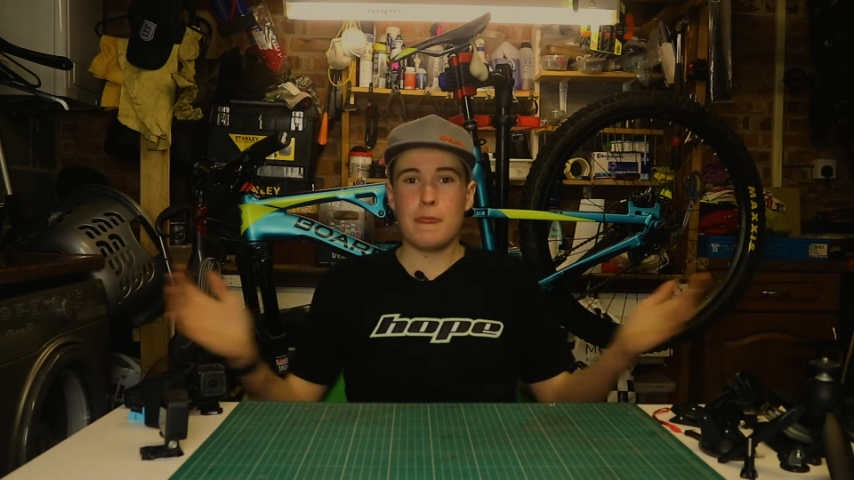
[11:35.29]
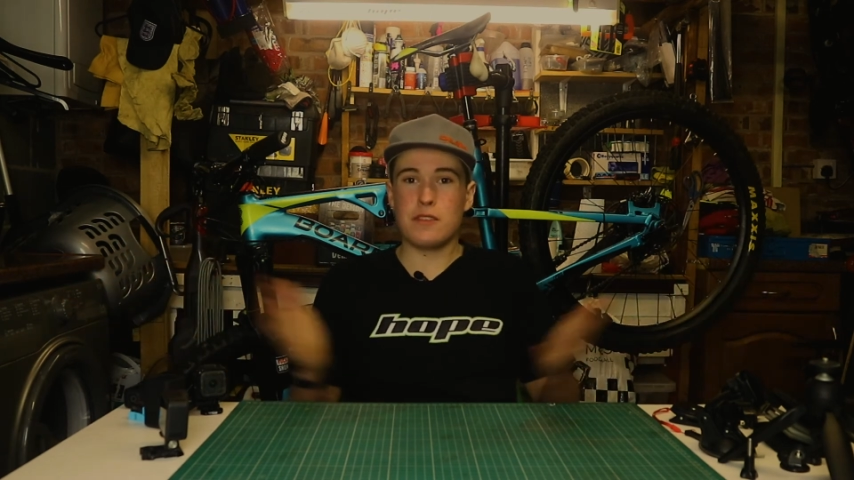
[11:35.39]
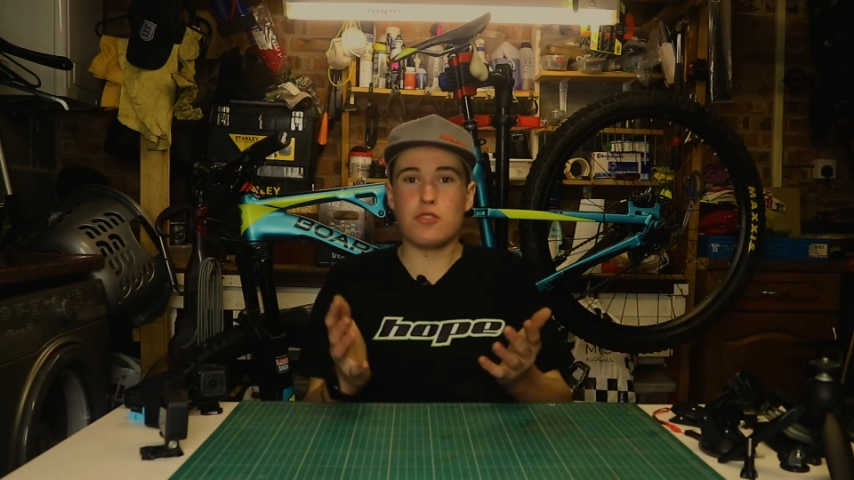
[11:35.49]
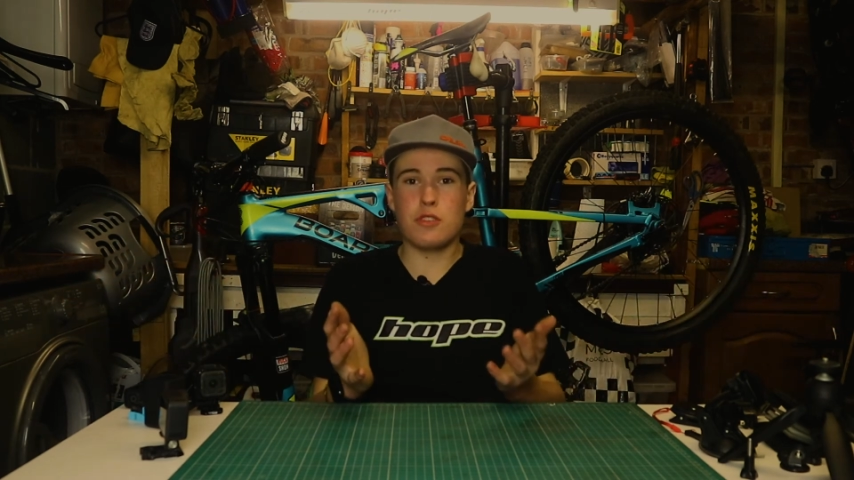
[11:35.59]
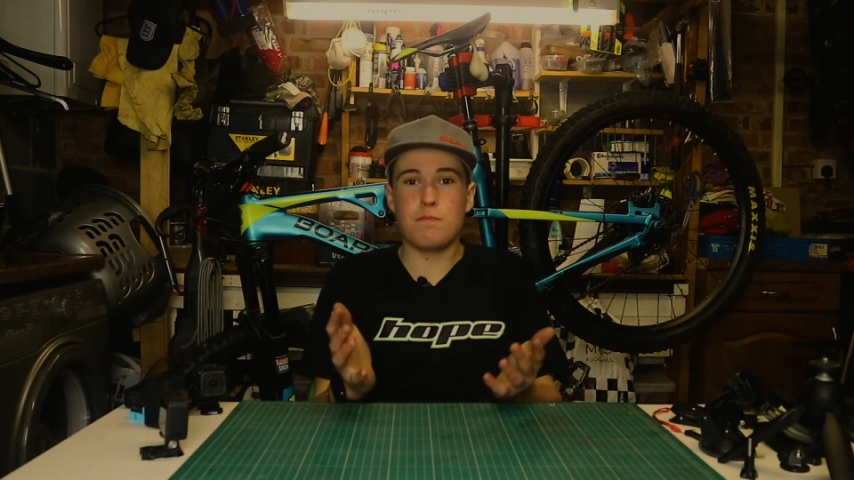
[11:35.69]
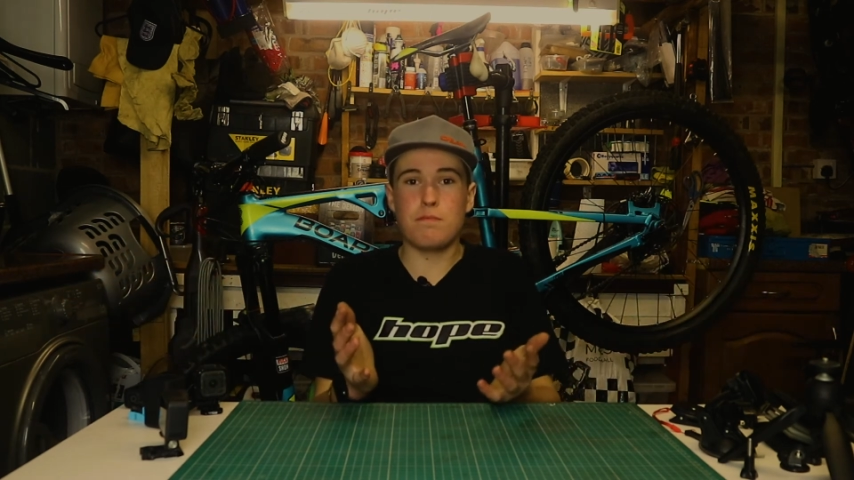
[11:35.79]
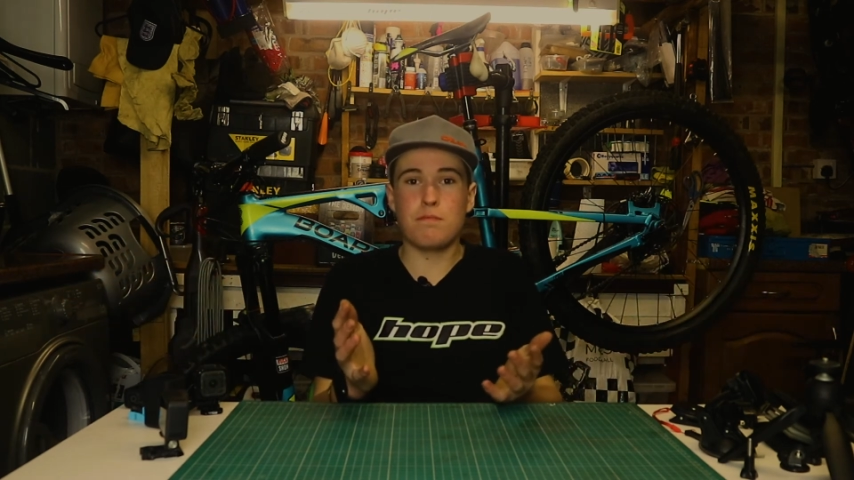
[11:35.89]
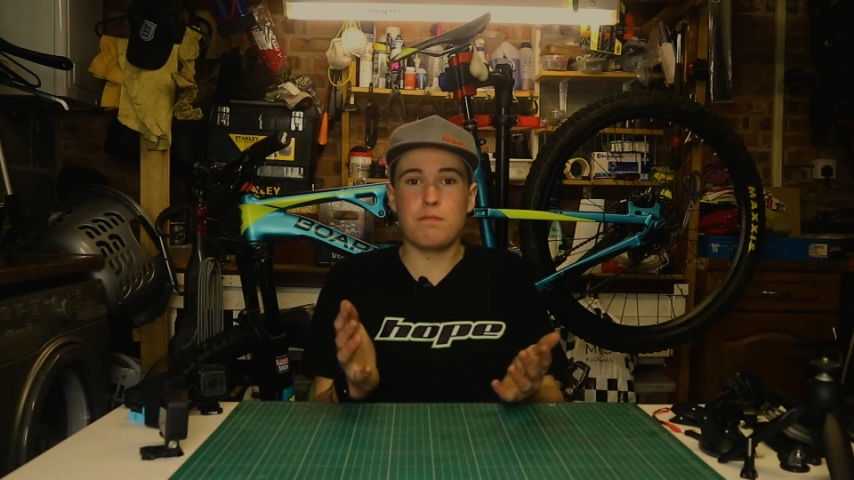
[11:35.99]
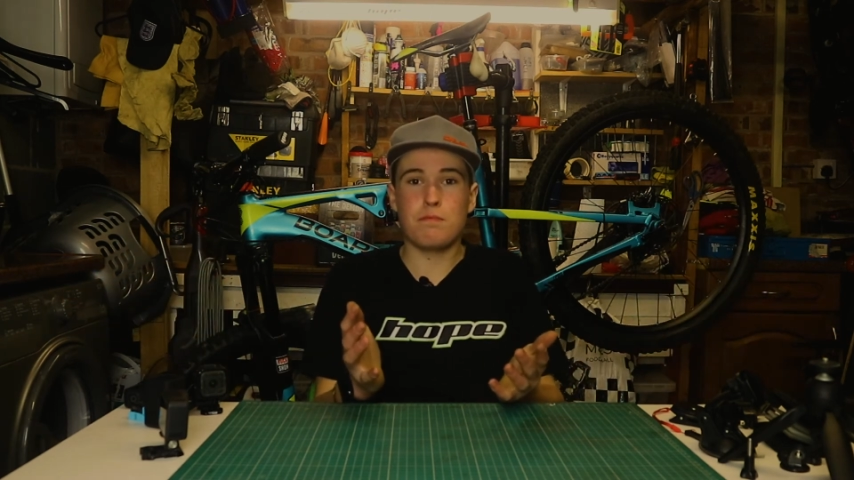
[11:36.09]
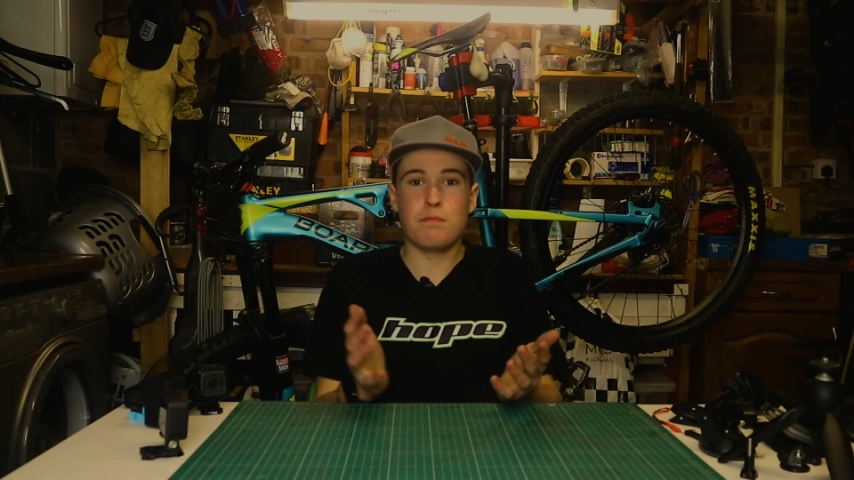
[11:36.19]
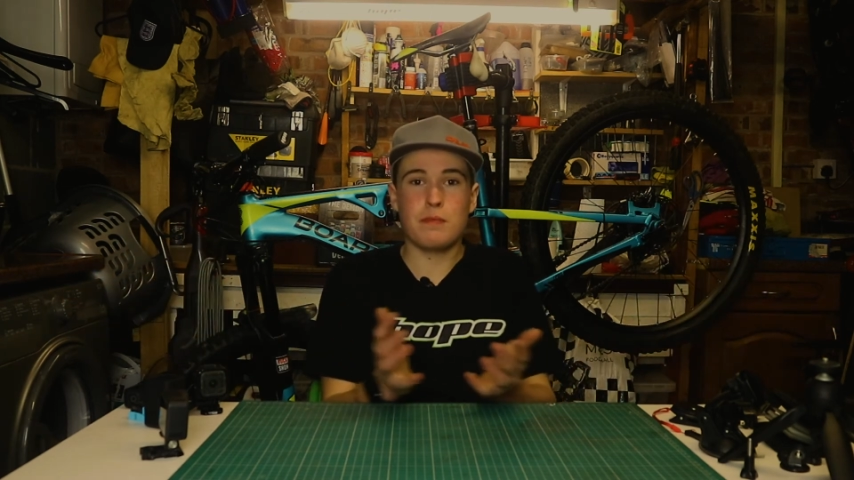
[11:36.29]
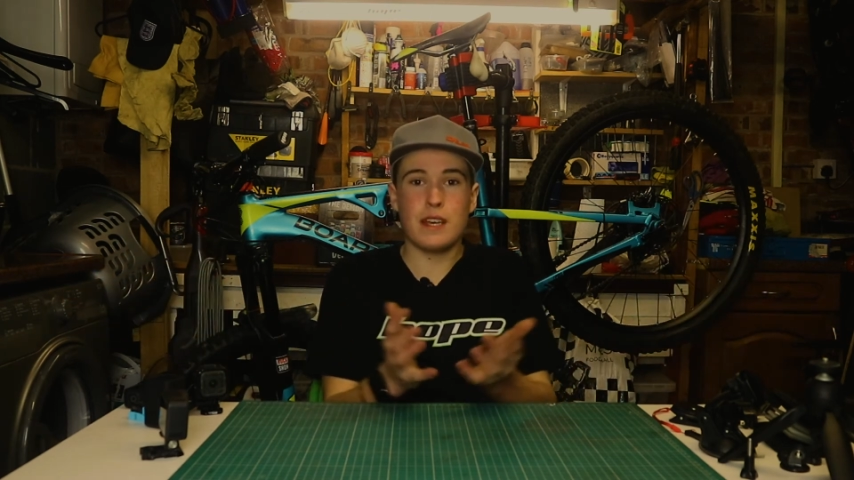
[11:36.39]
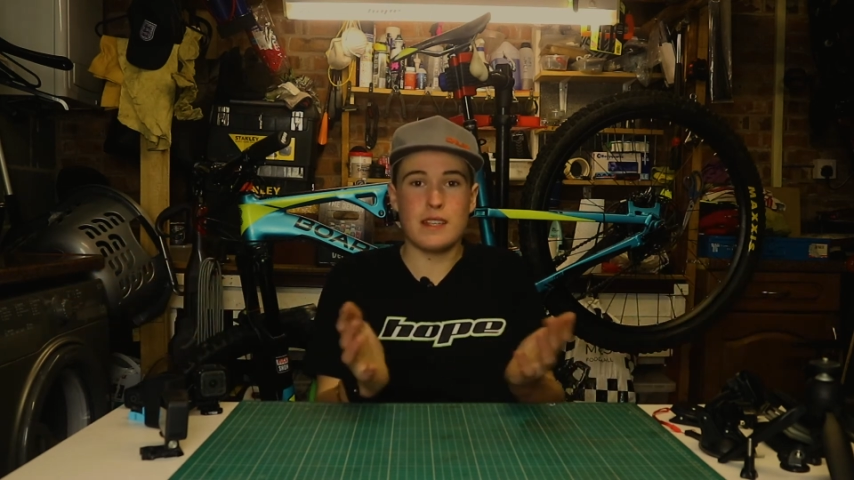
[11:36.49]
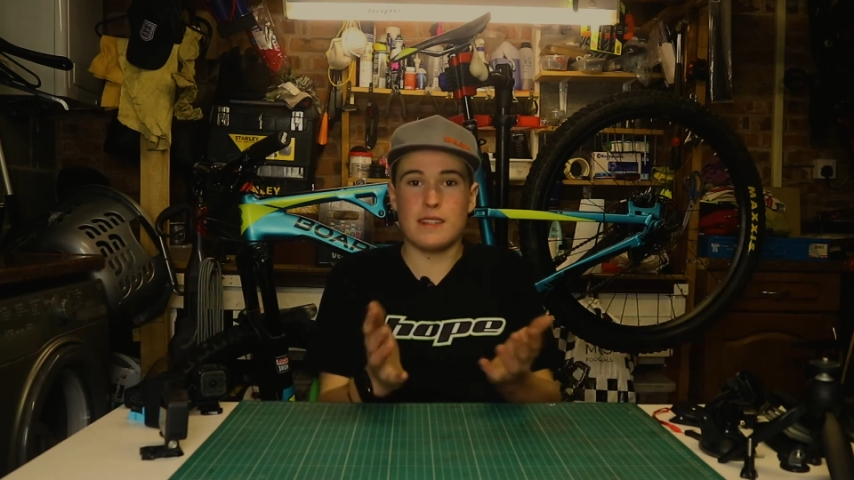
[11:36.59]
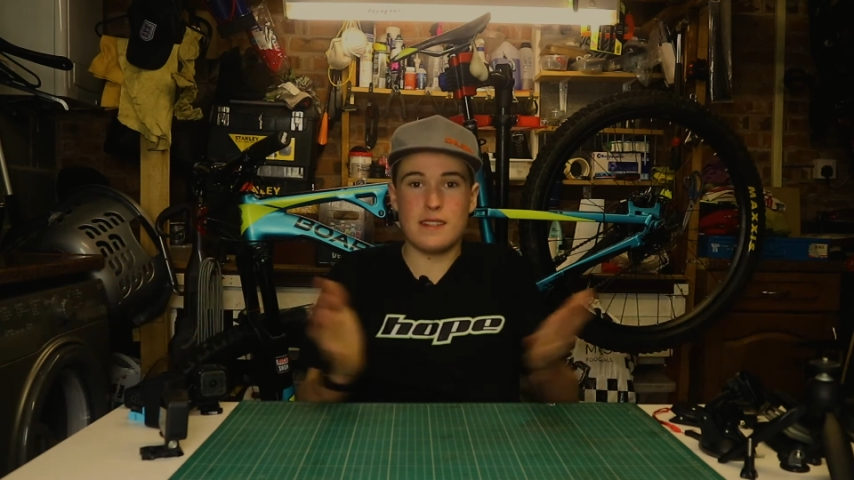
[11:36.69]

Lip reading: it's just a kid